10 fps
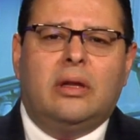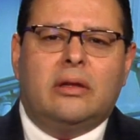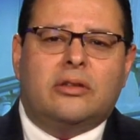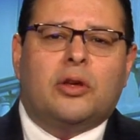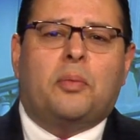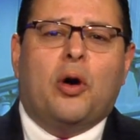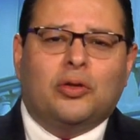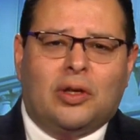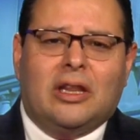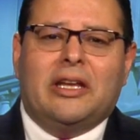
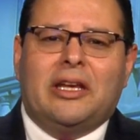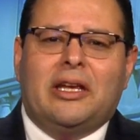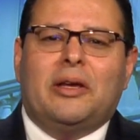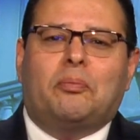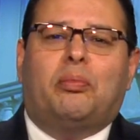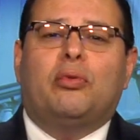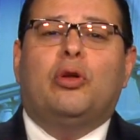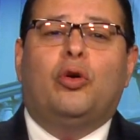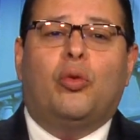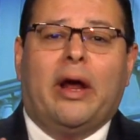supposedly
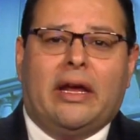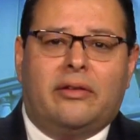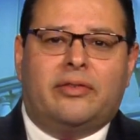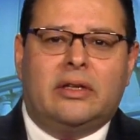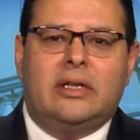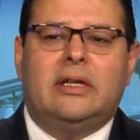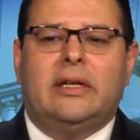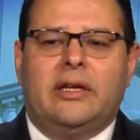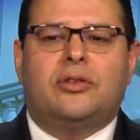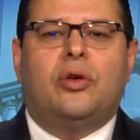blue wave
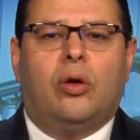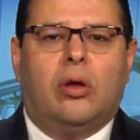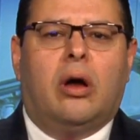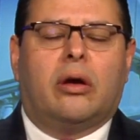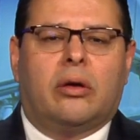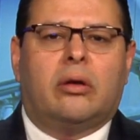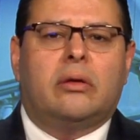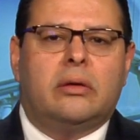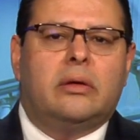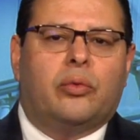is no longer
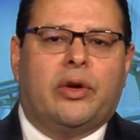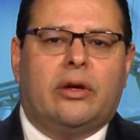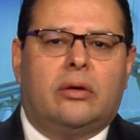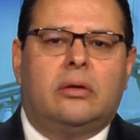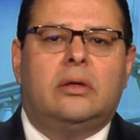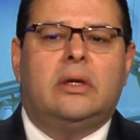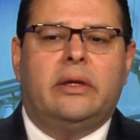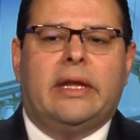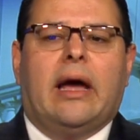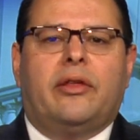real.
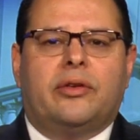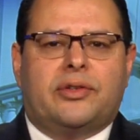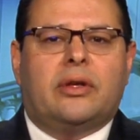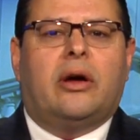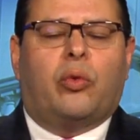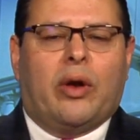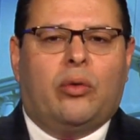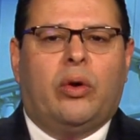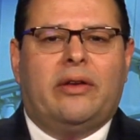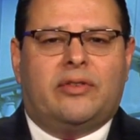Now there's a red
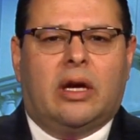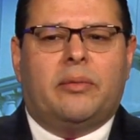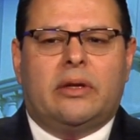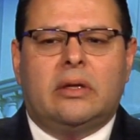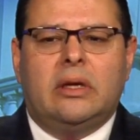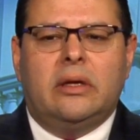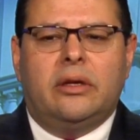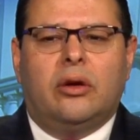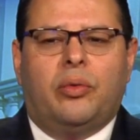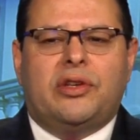wave coming.
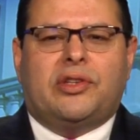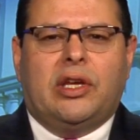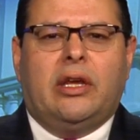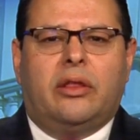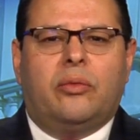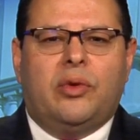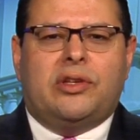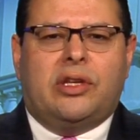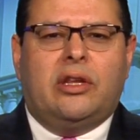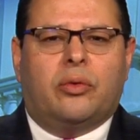We see
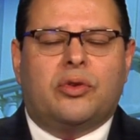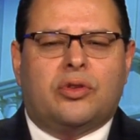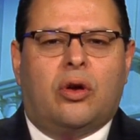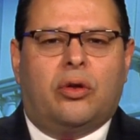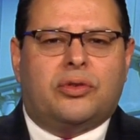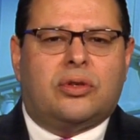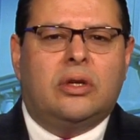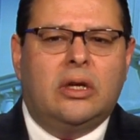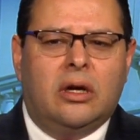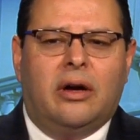the results
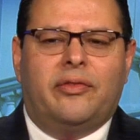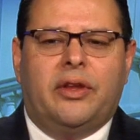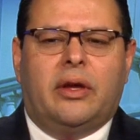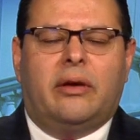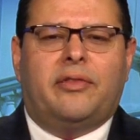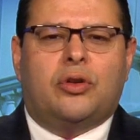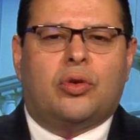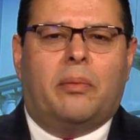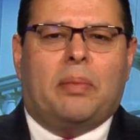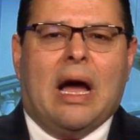of the
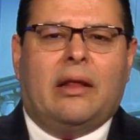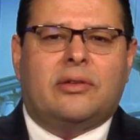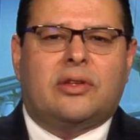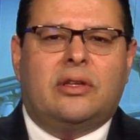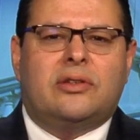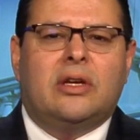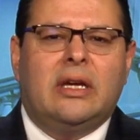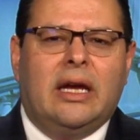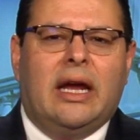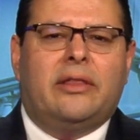Trump policies,
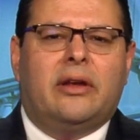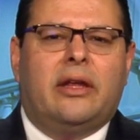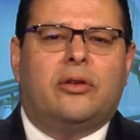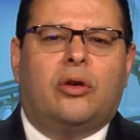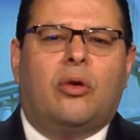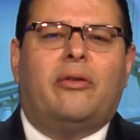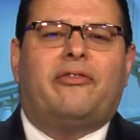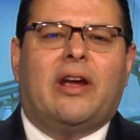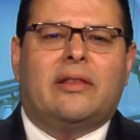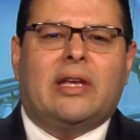and they're going
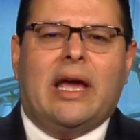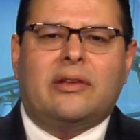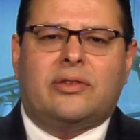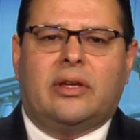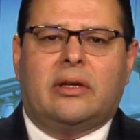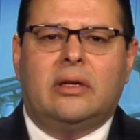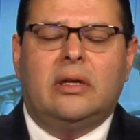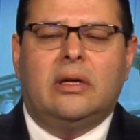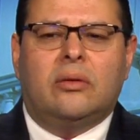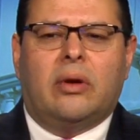fantastic,
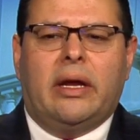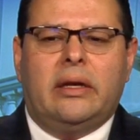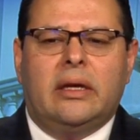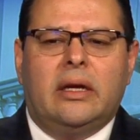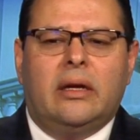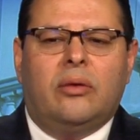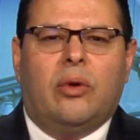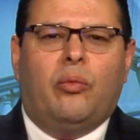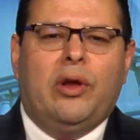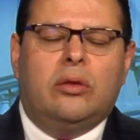right?
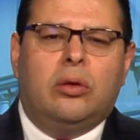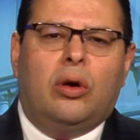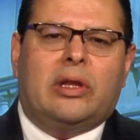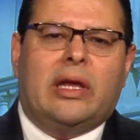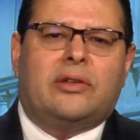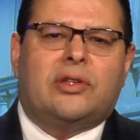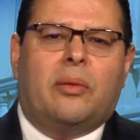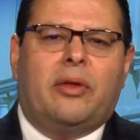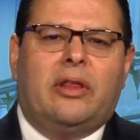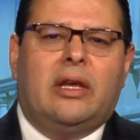When we looked at some
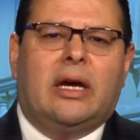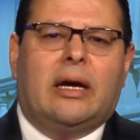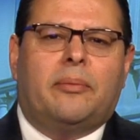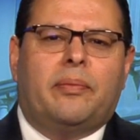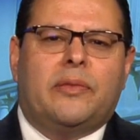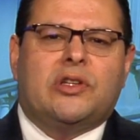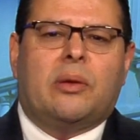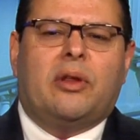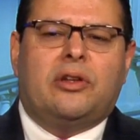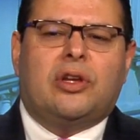of
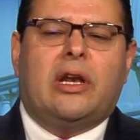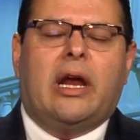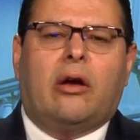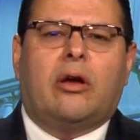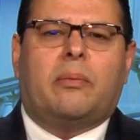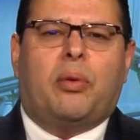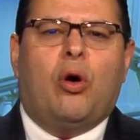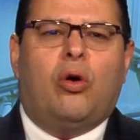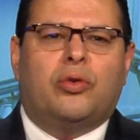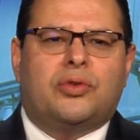the generic
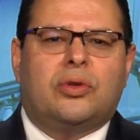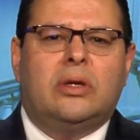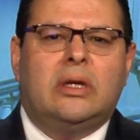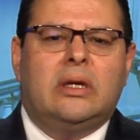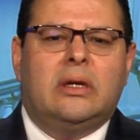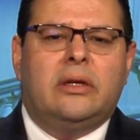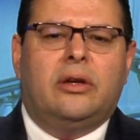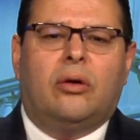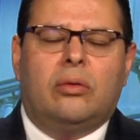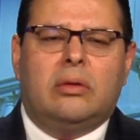polls,
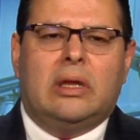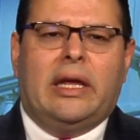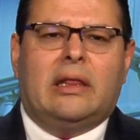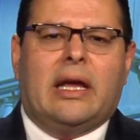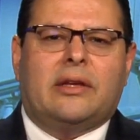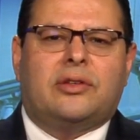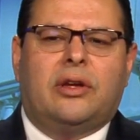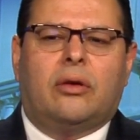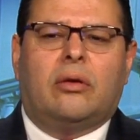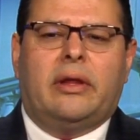late last
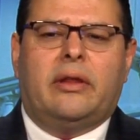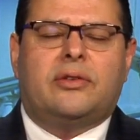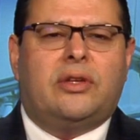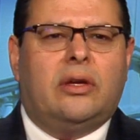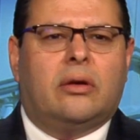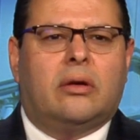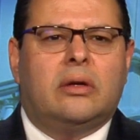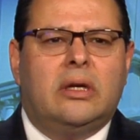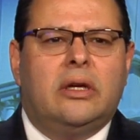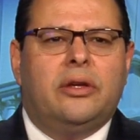year, early this year,
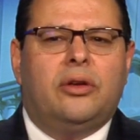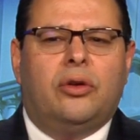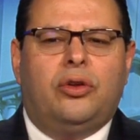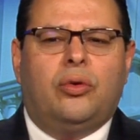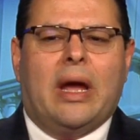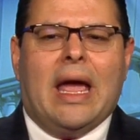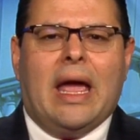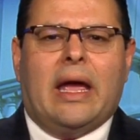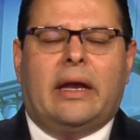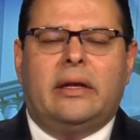you
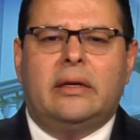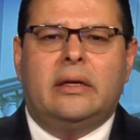had,